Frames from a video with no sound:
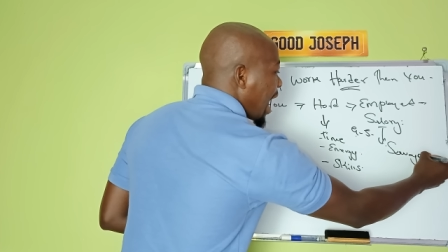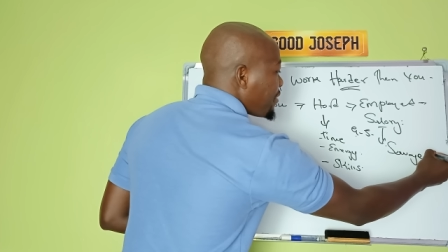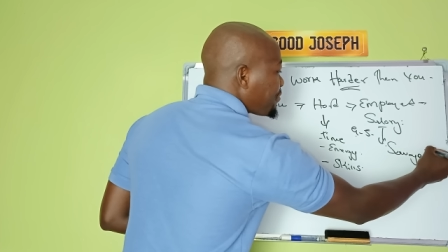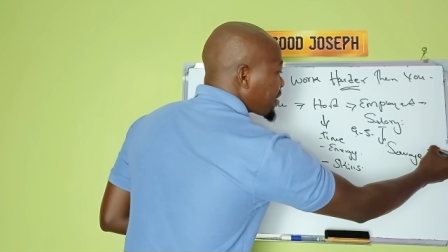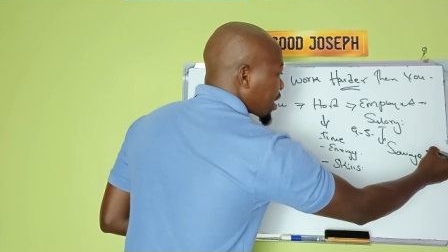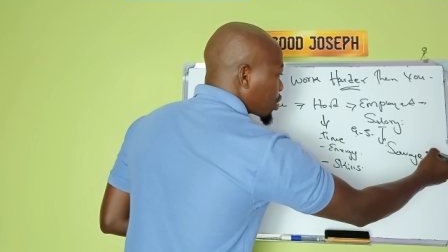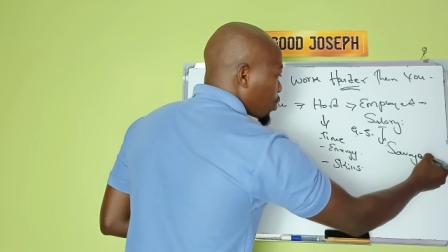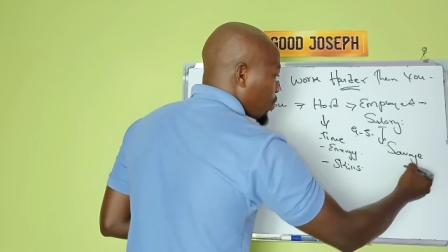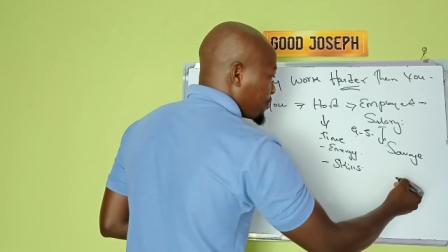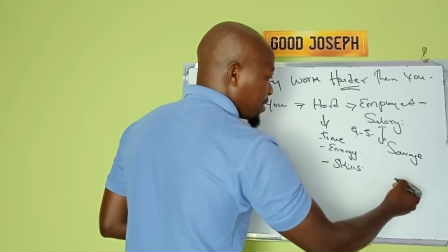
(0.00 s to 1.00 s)
a
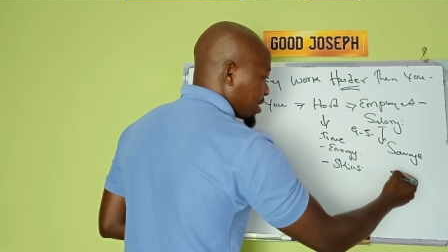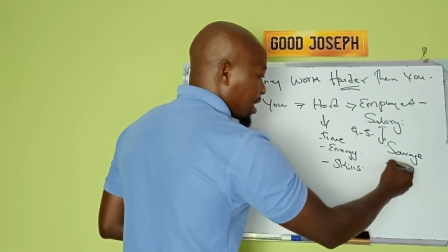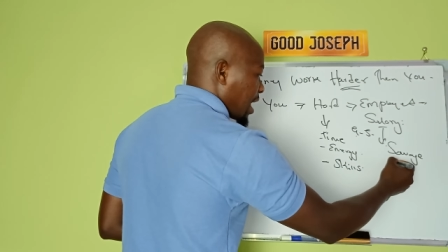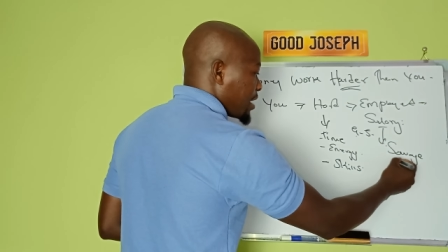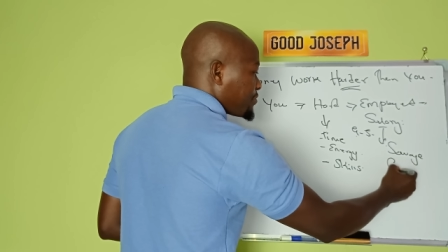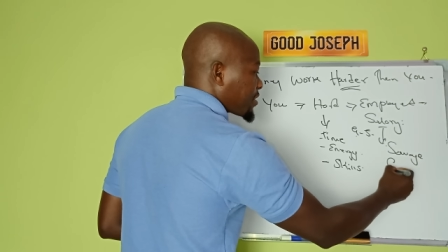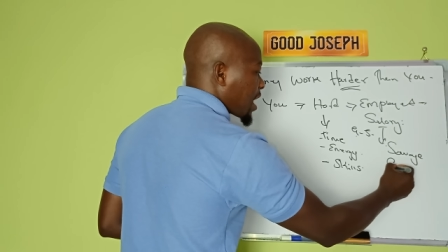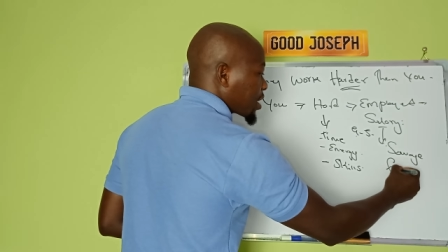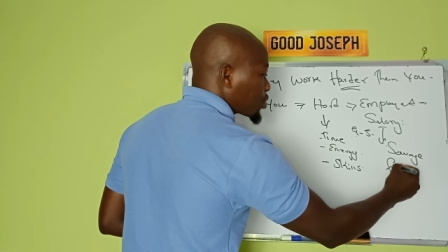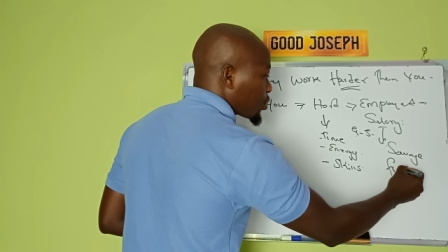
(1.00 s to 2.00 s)
fraction of it. A
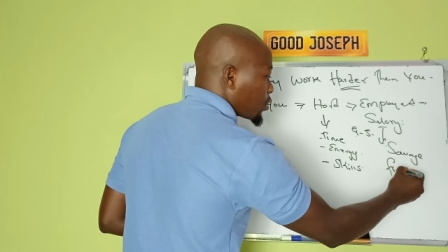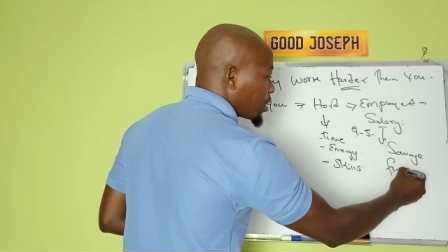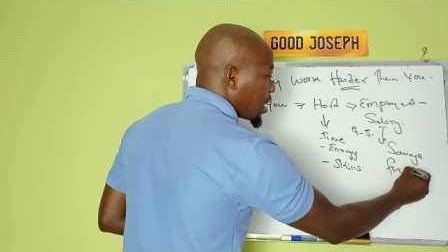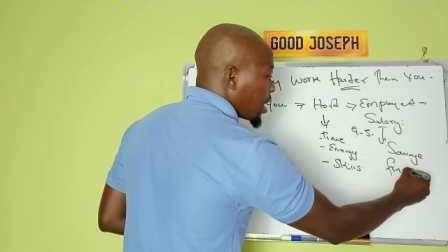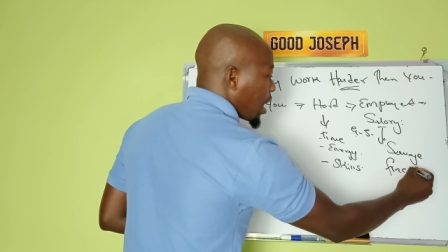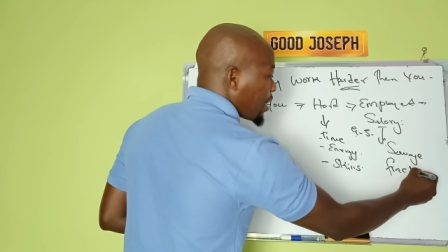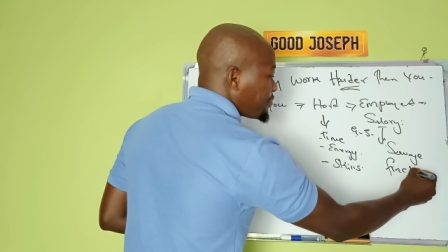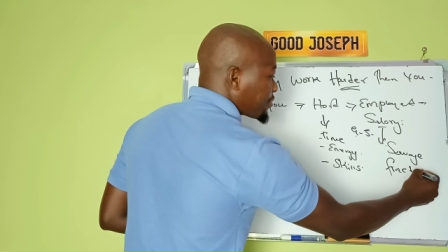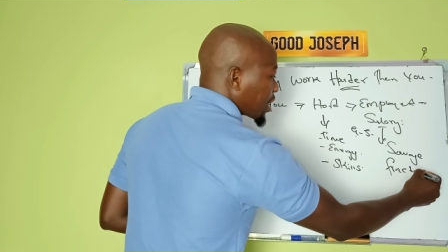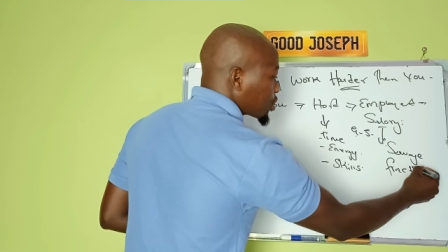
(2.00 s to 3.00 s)
fraction
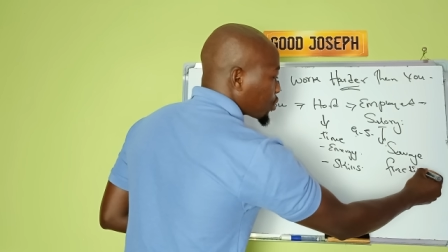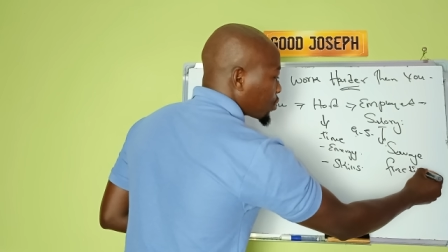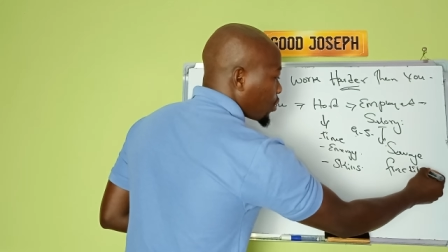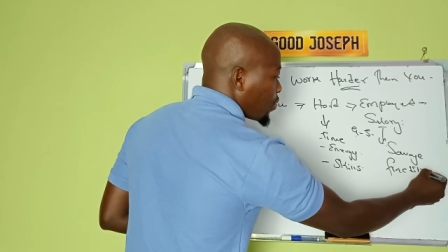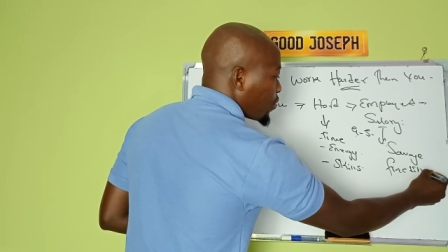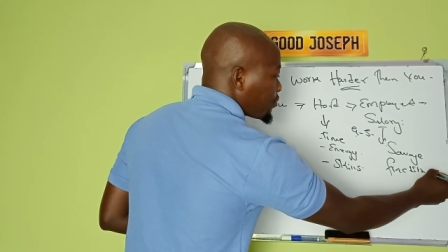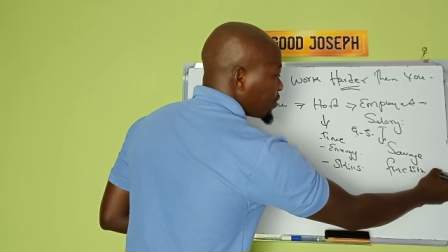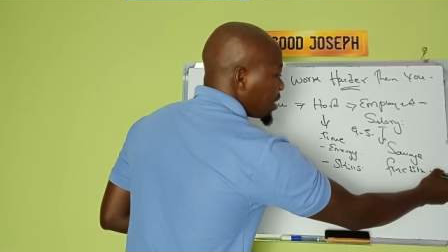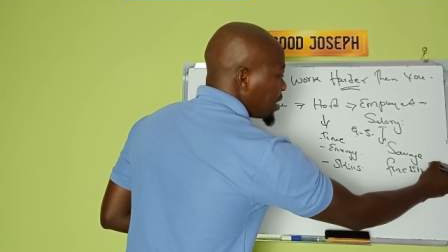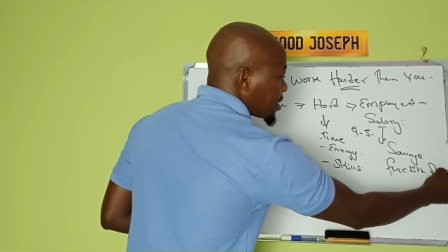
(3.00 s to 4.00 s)
of
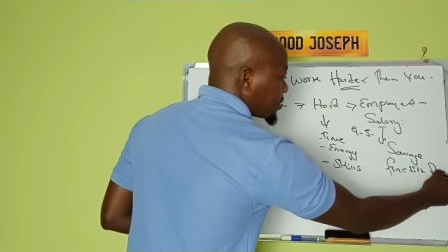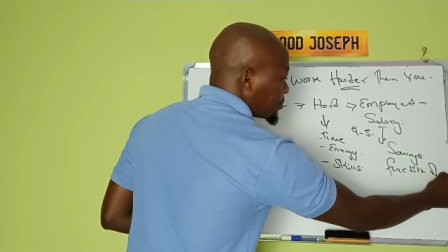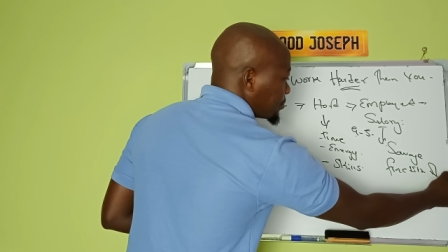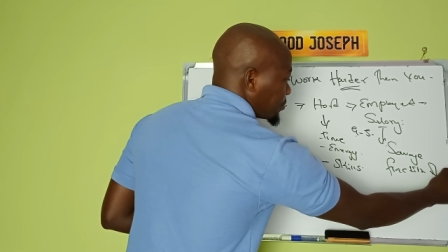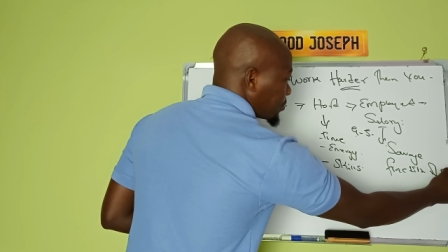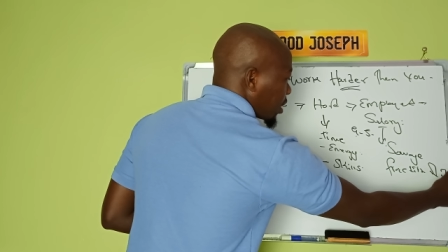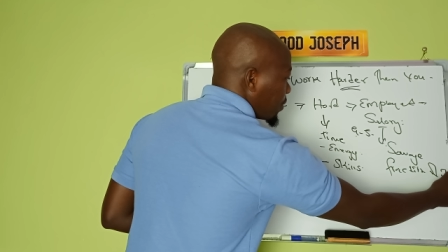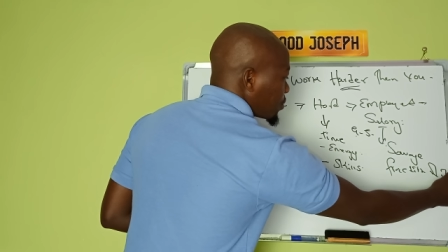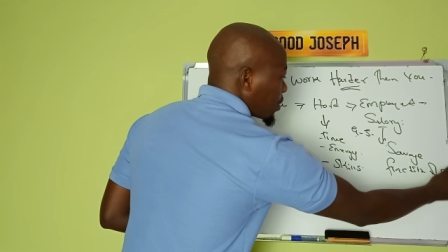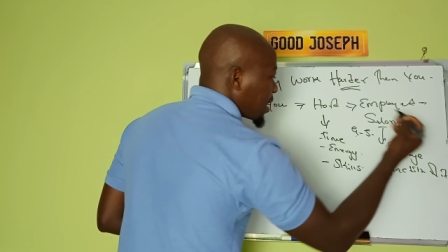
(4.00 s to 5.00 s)
it. Are
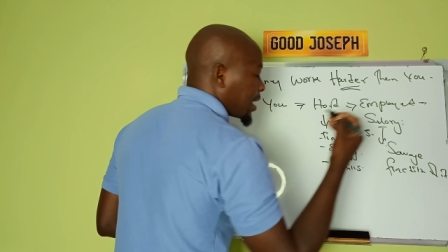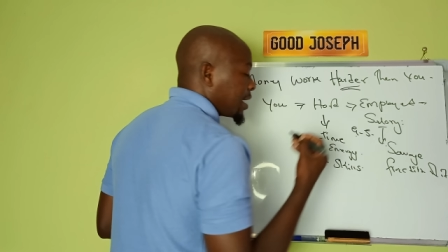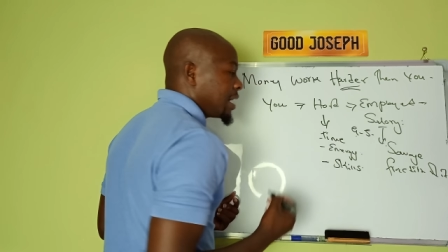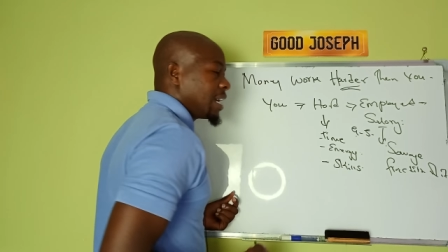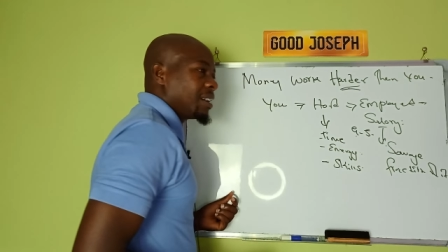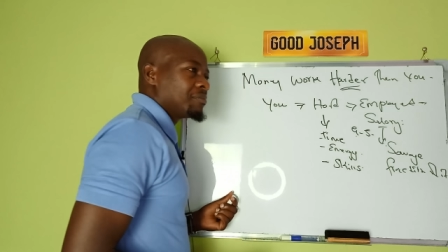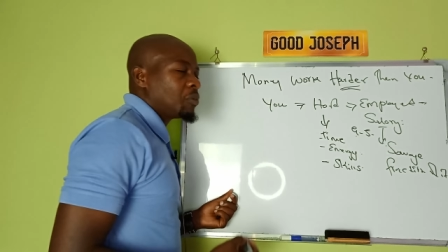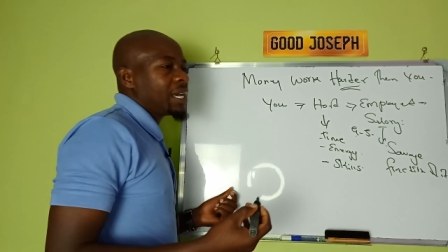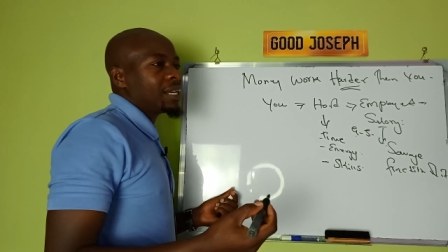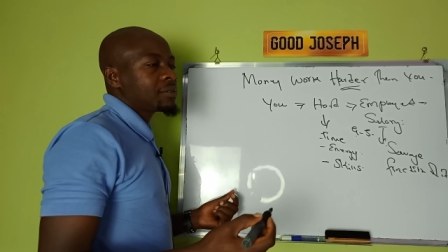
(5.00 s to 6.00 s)
we together?
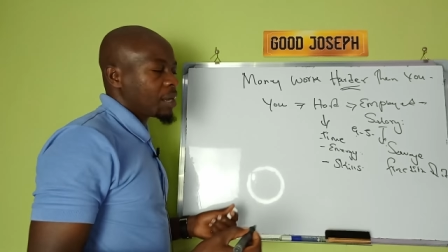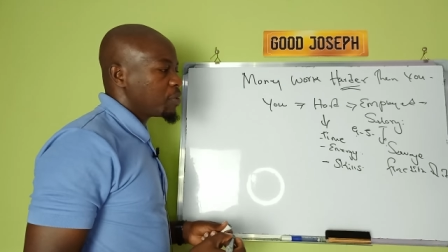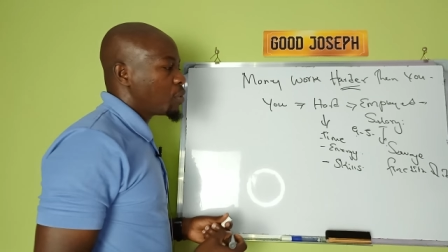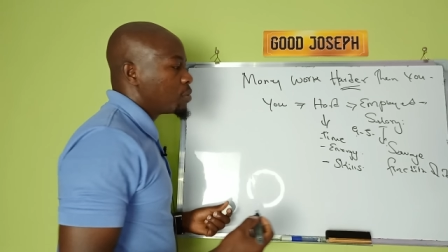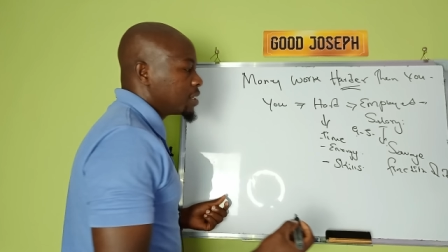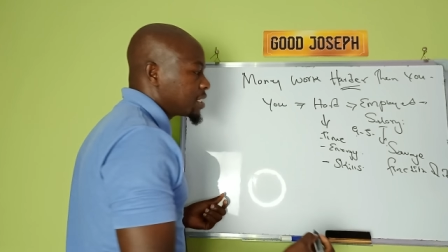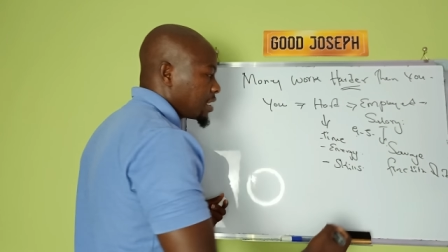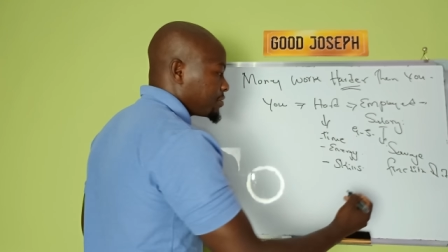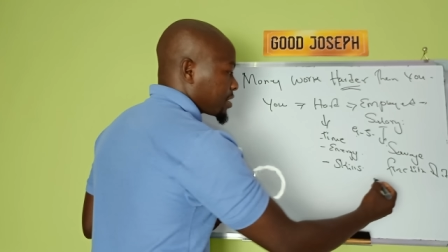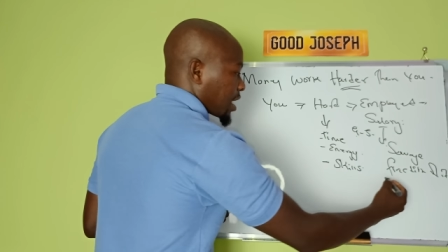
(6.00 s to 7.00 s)
Well, some people will
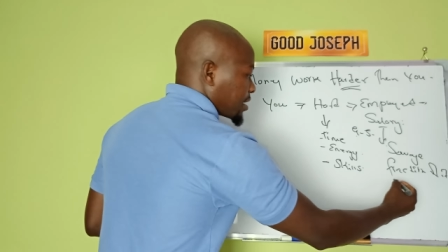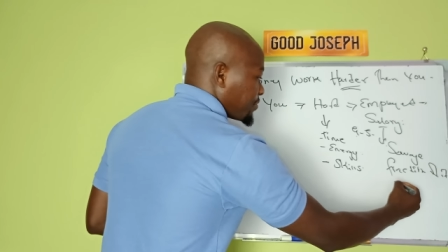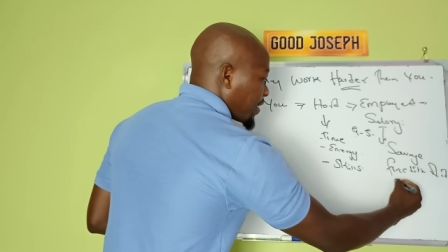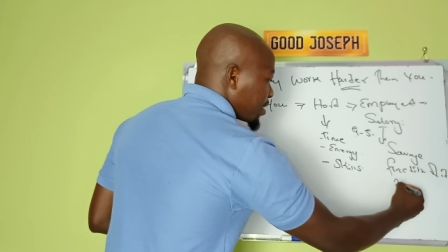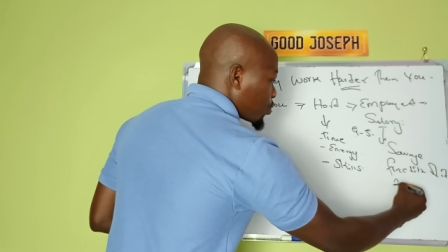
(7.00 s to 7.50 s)
say sacrifice